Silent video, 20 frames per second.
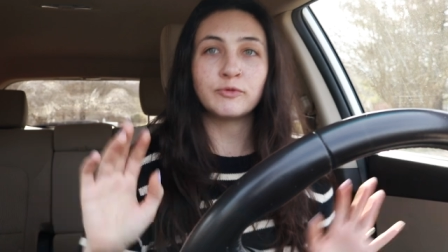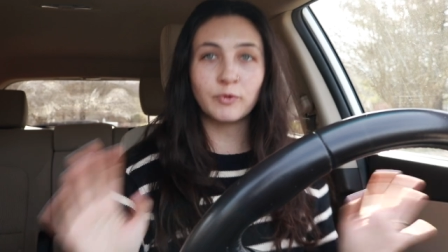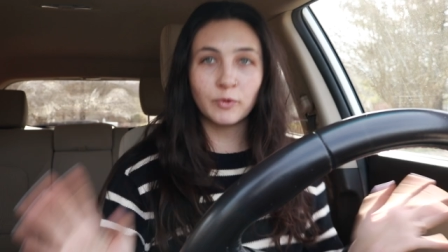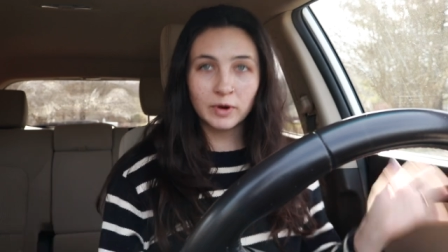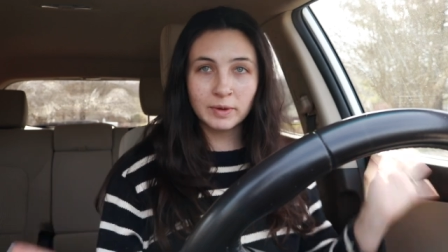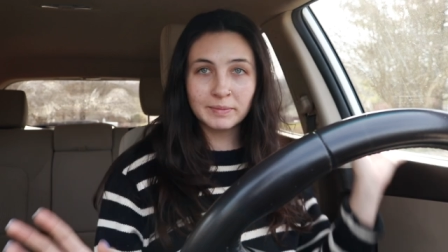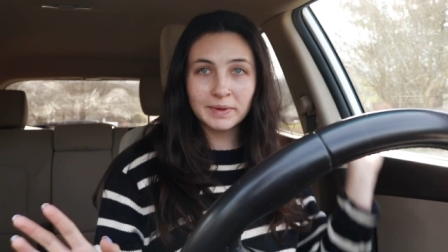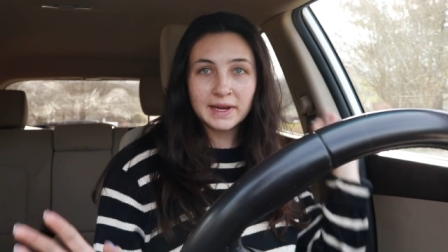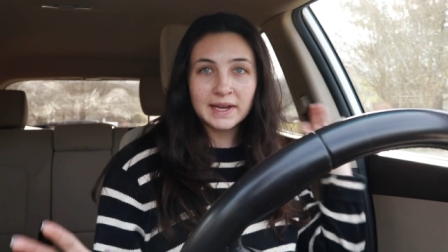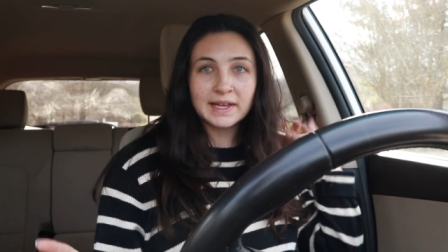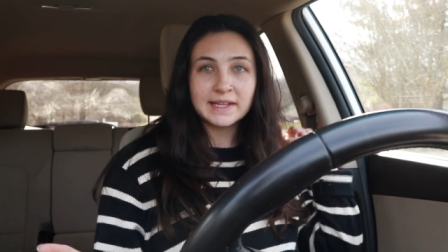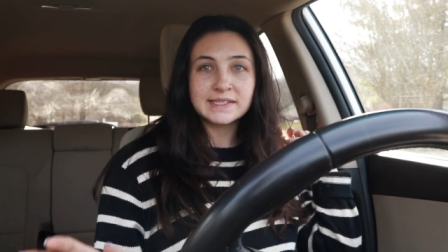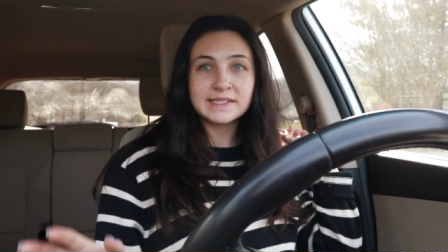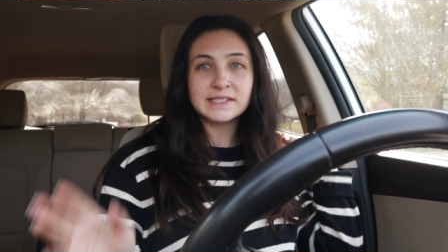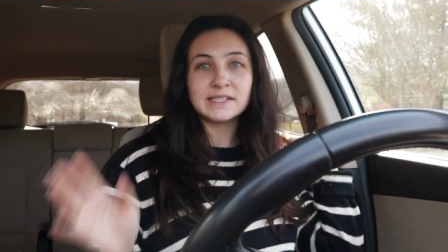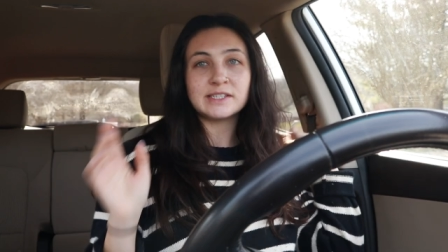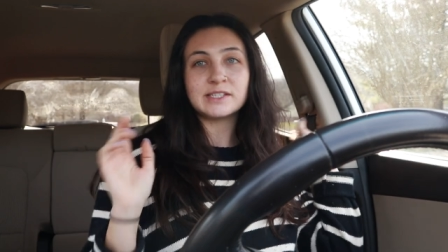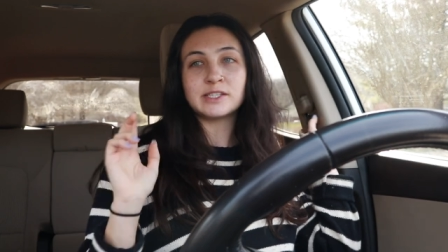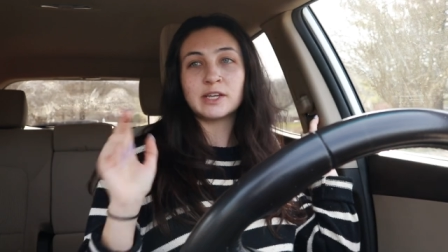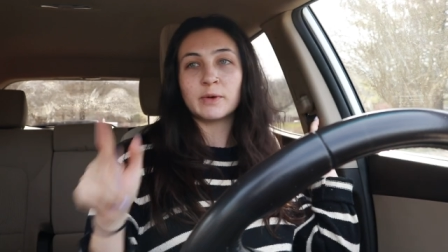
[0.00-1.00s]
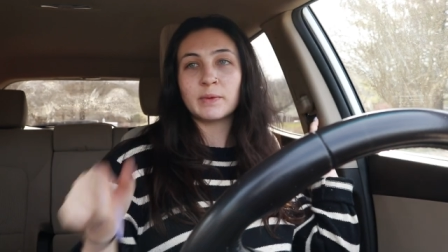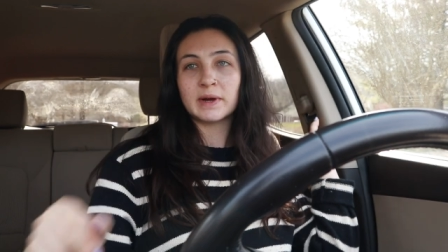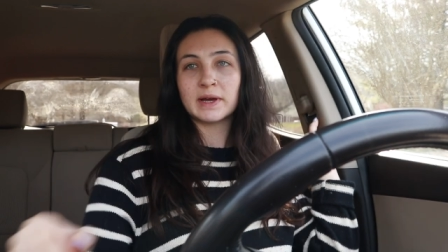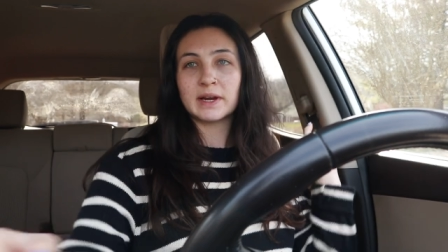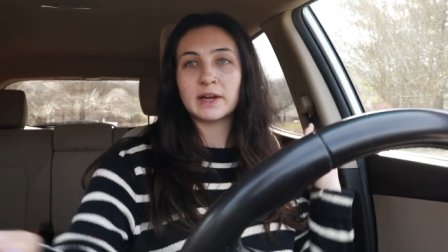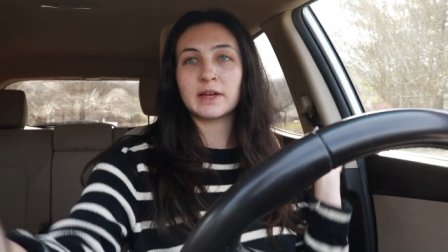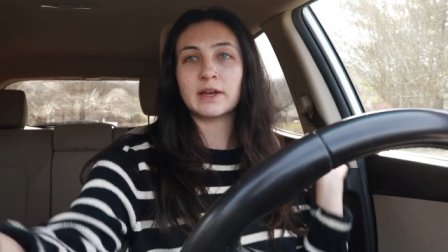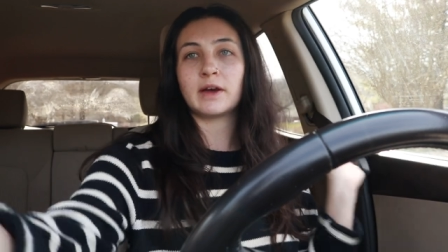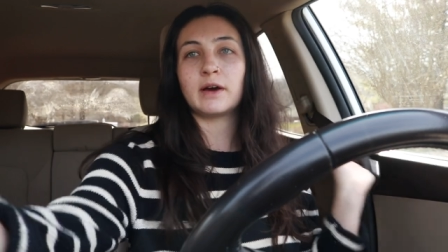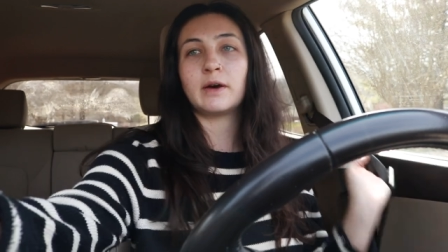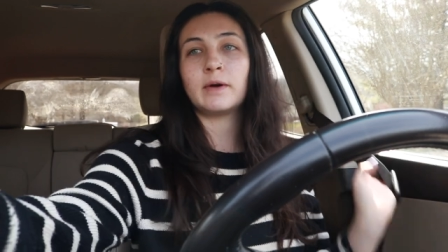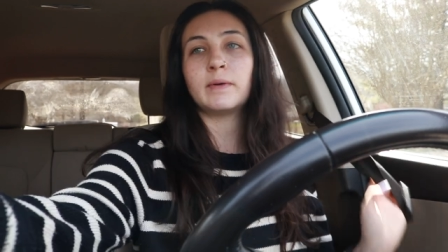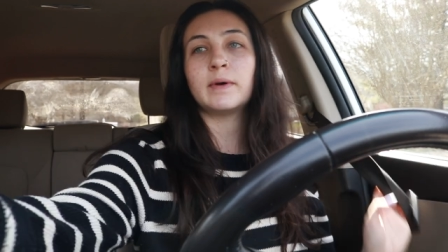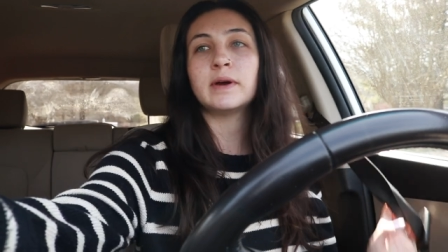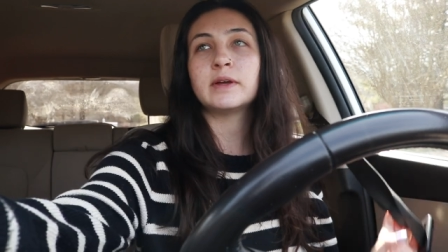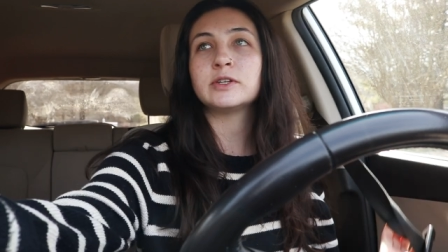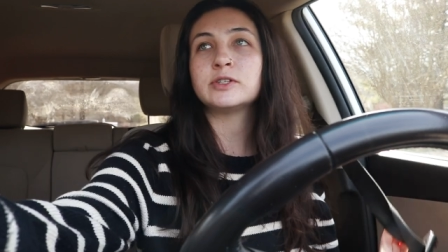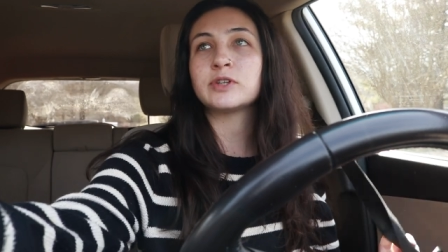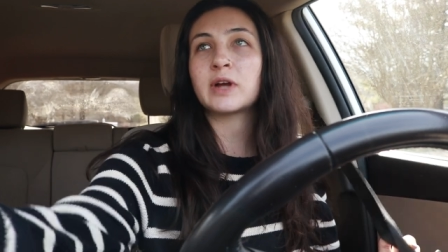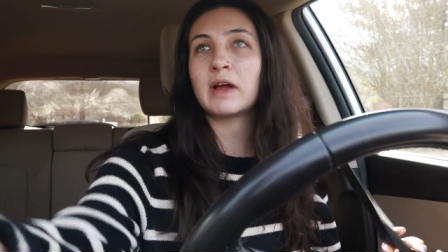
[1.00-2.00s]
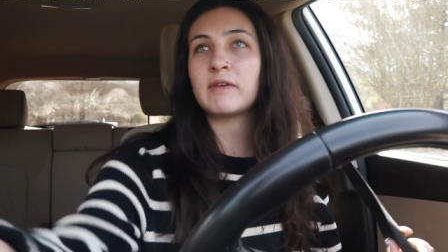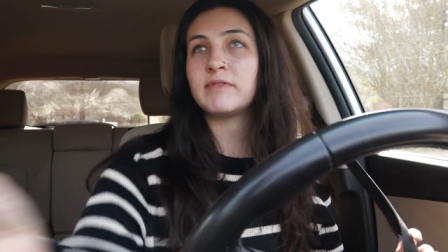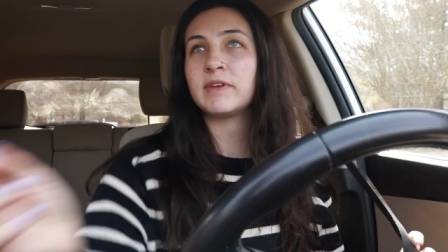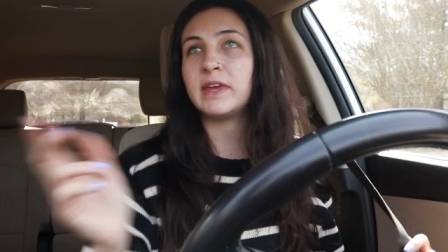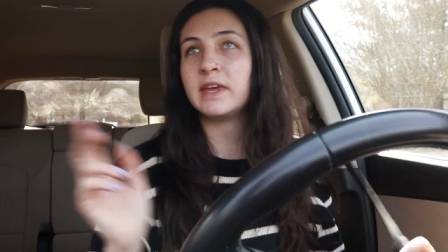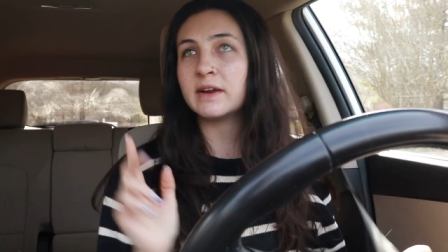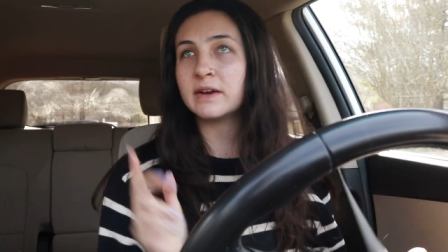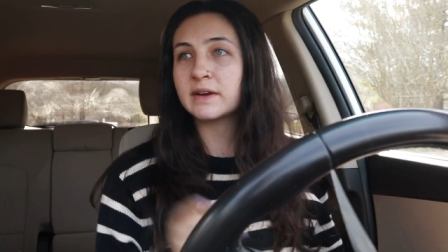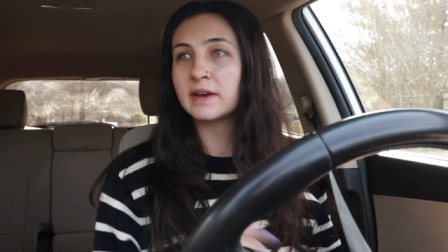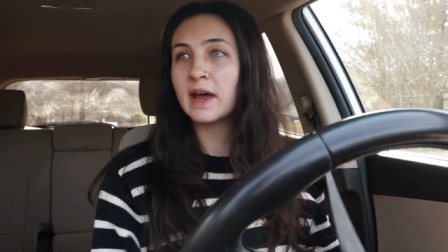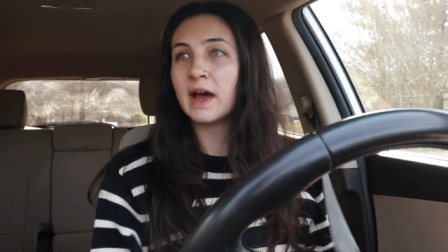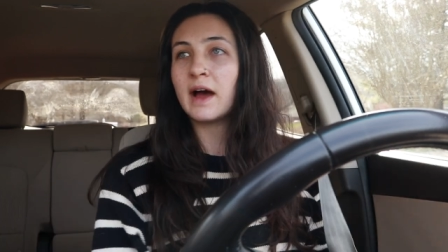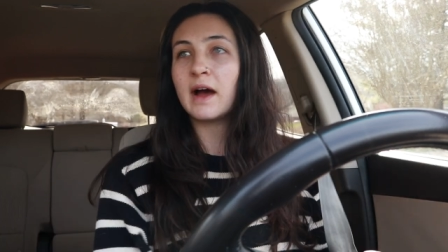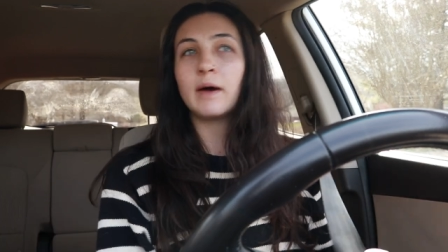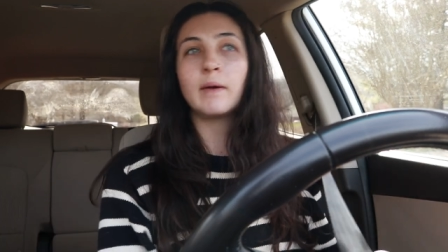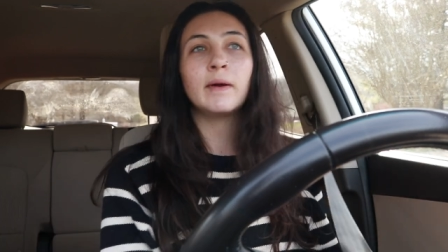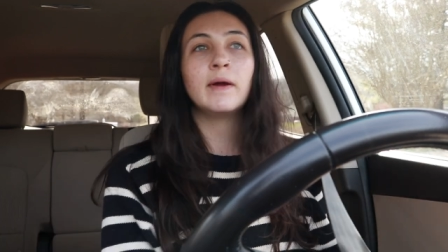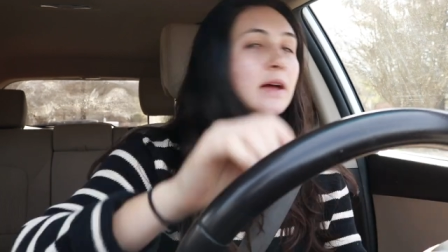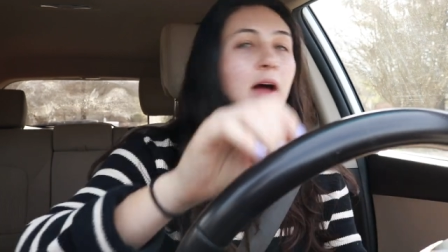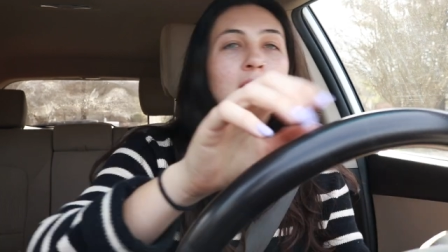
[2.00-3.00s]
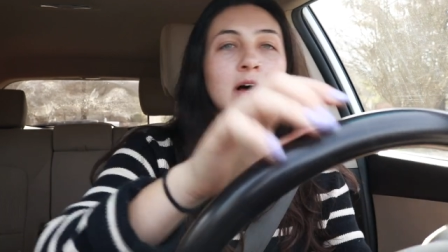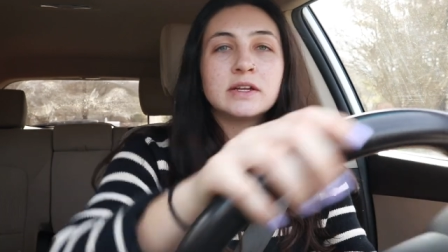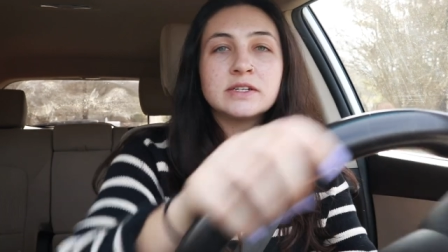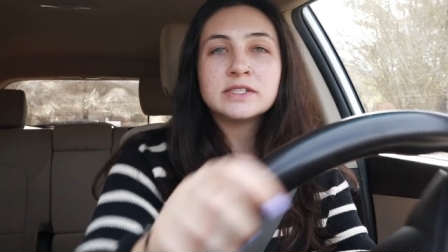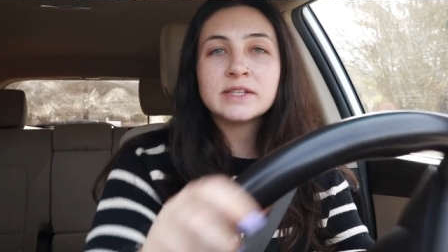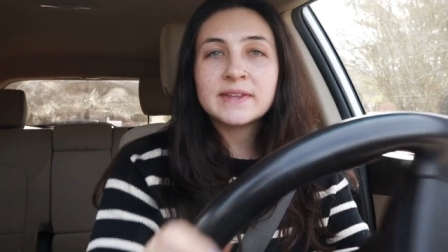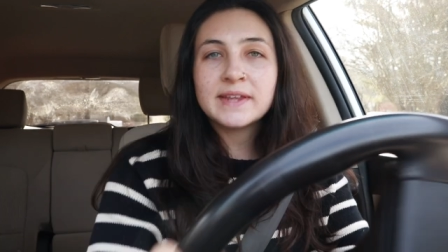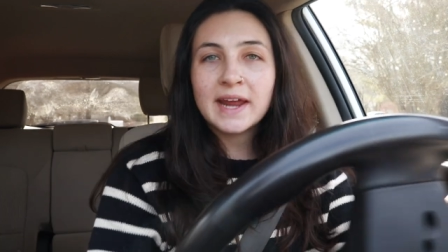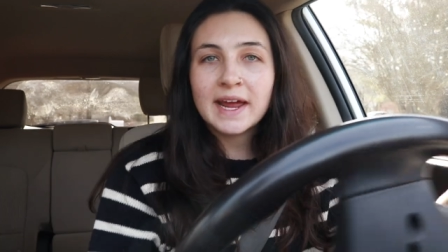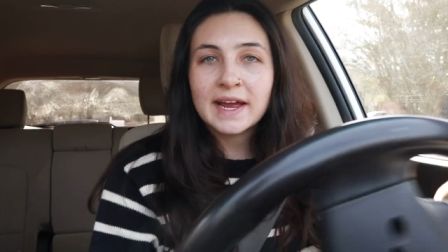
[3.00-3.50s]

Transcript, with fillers: four minutes. So we're gonna go drive here now, on to the